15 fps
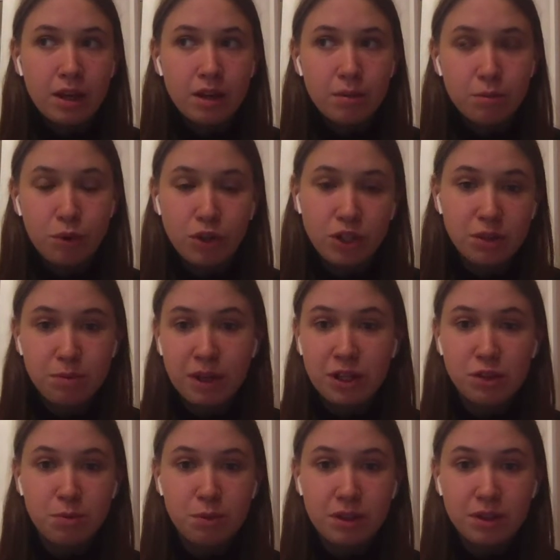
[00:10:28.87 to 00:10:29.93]
Project
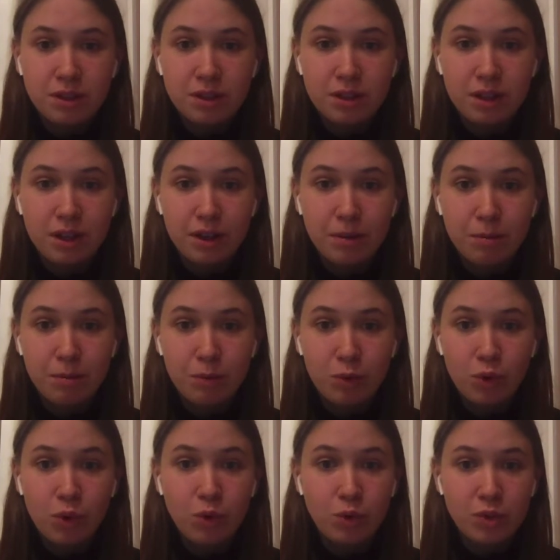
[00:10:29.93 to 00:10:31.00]
management
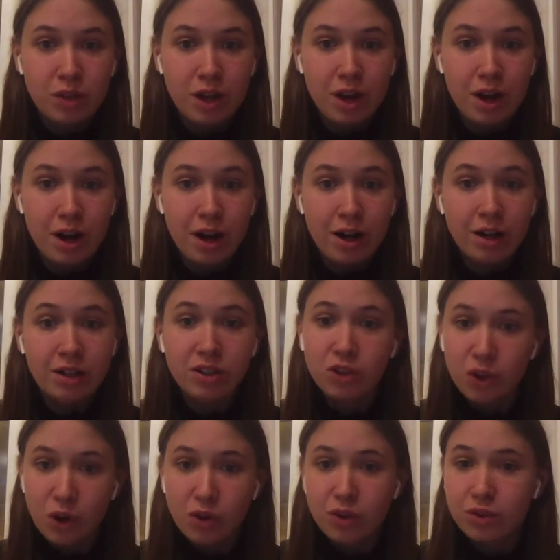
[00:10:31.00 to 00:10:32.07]
roles are
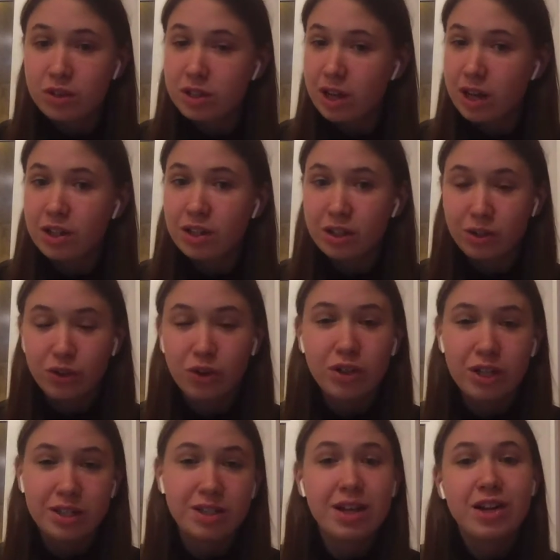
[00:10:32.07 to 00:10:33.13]
not
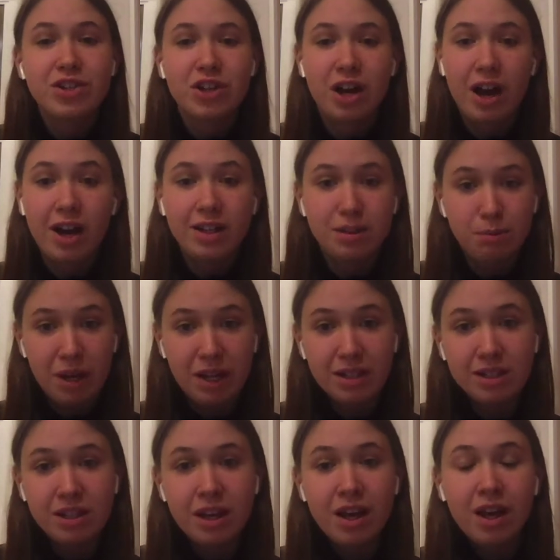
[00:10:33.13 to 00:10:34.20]
in such high
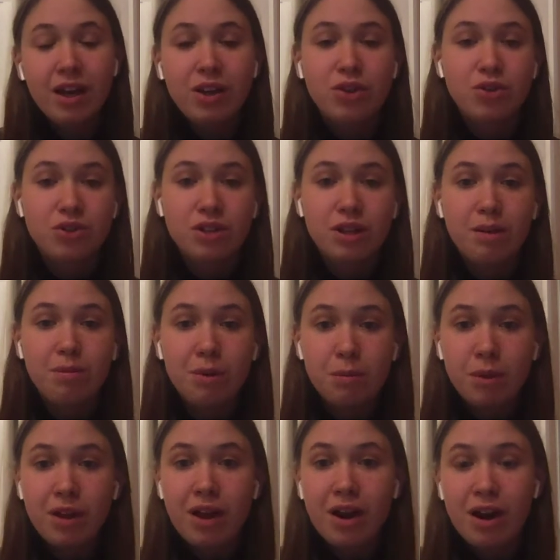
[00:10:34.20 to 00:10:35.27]
demand. Usually
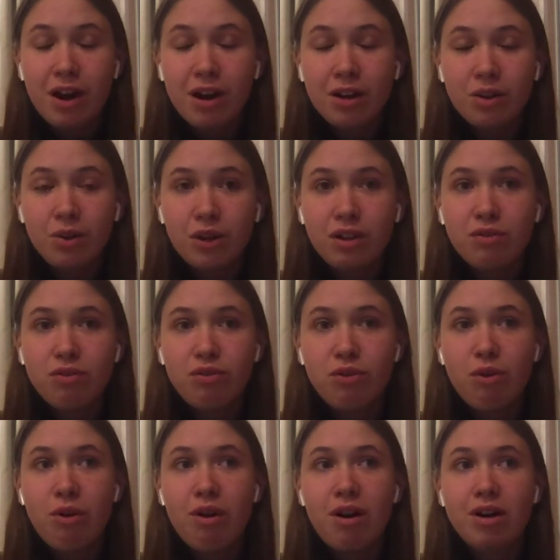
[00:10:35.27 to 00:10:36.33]
people are looking
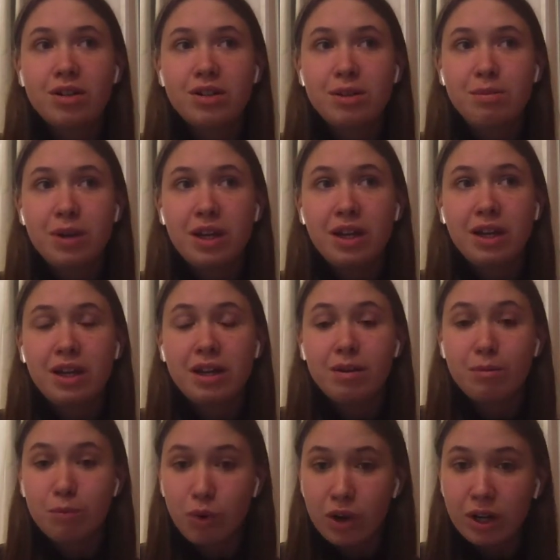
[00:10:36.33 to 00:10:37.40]
for somebody
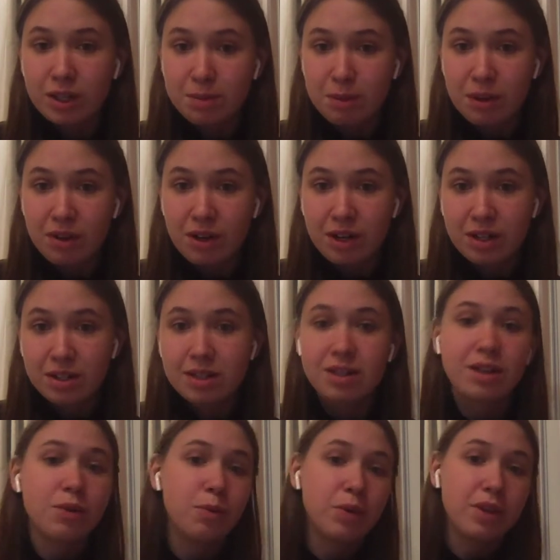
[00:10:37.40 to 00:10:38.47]
more
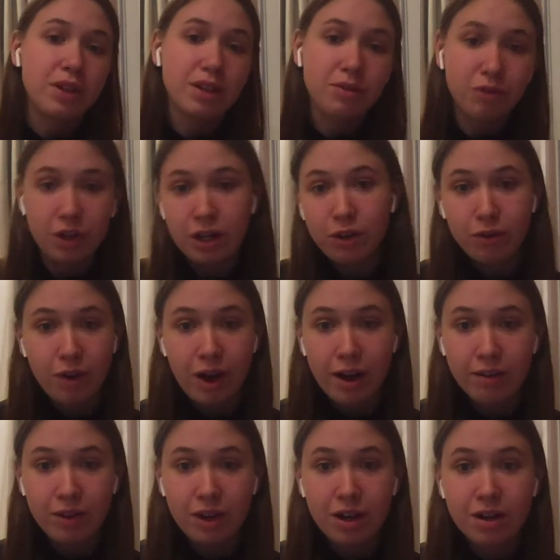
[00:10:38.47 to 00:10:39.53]
experienced with 3 to
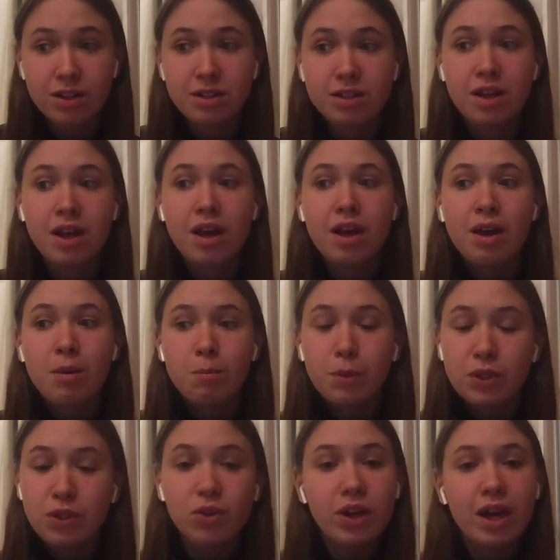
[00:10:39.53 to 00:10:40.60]
5 years,
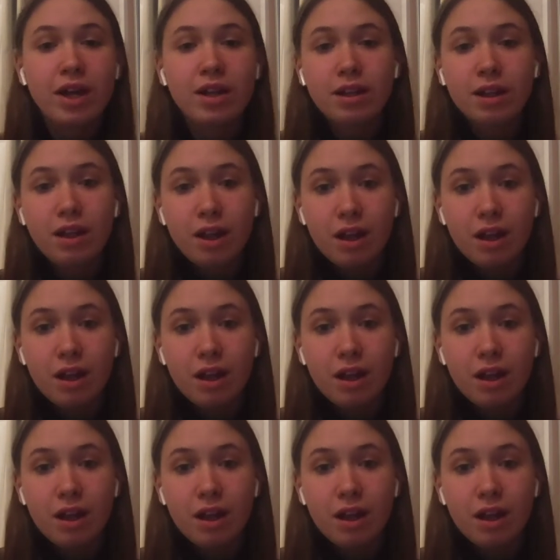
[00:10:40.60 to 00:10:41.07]
but you can